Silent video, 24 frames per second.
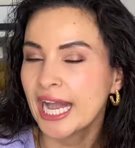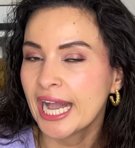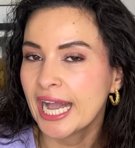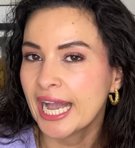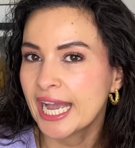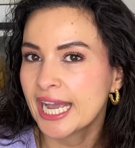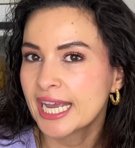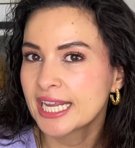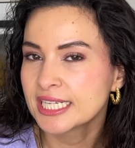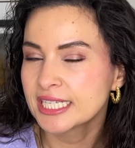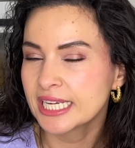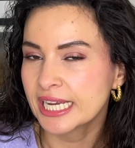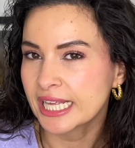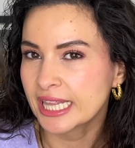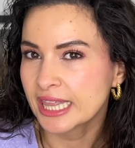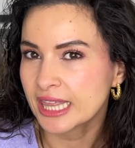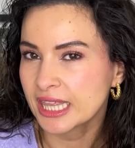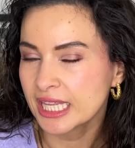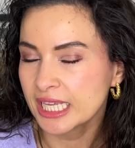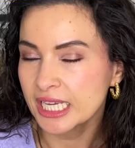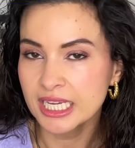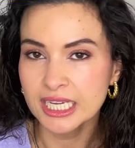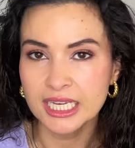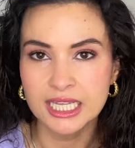And I
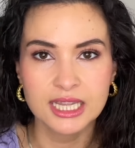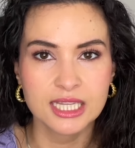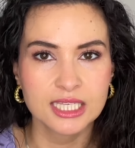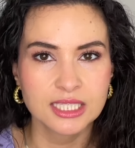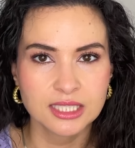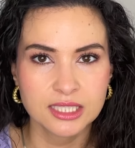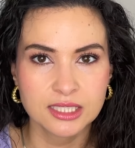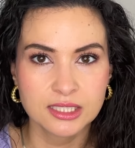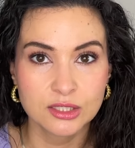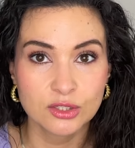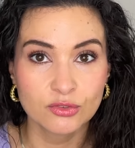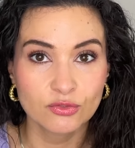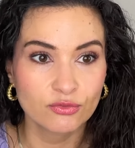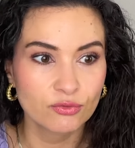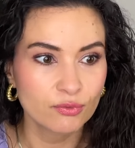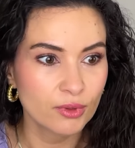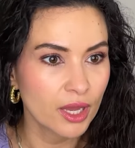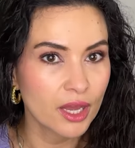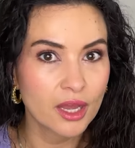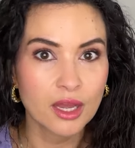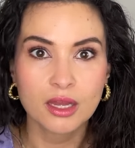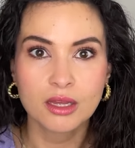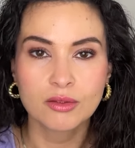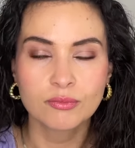think this is
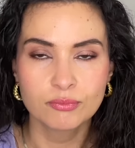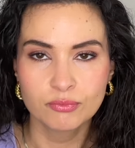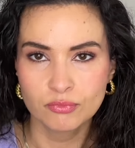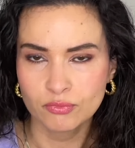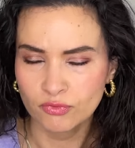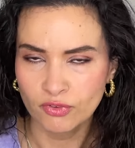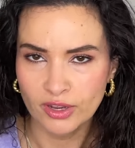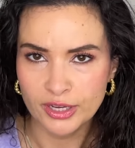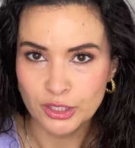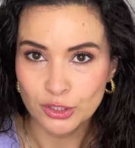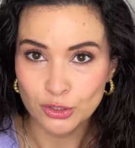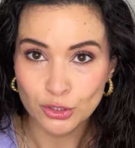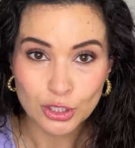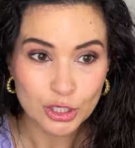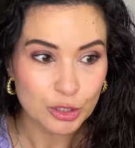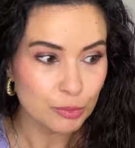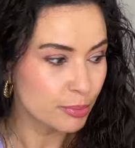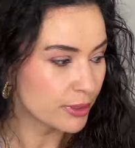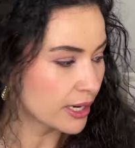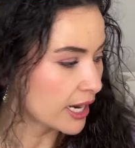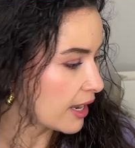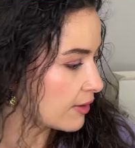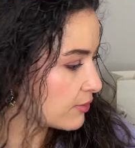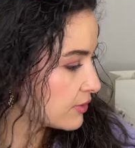the final
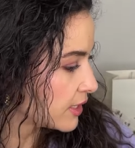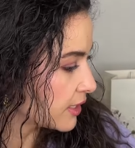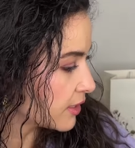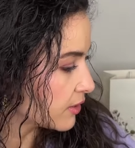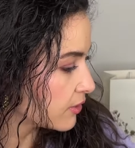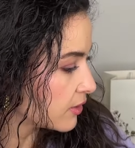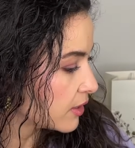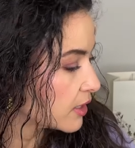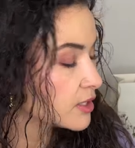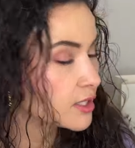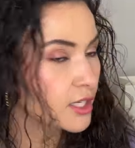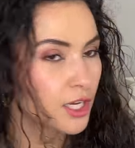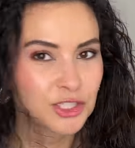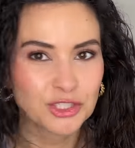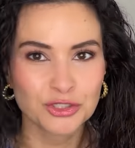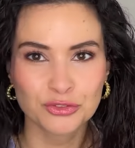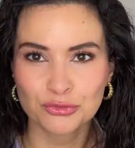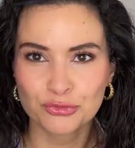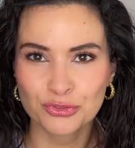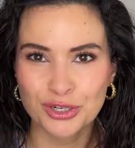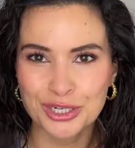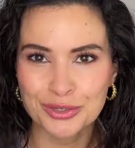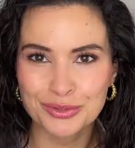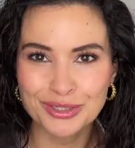look, but I have to add a touch of
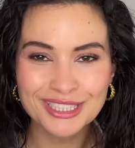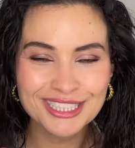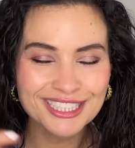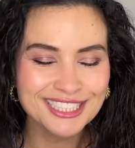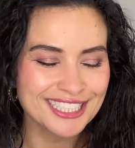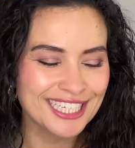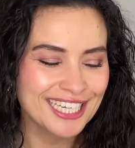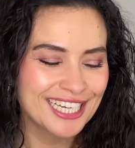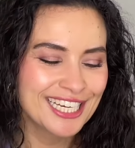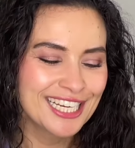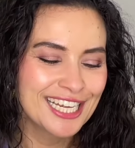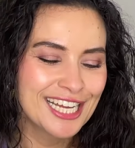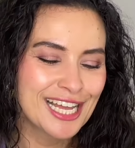fragrance.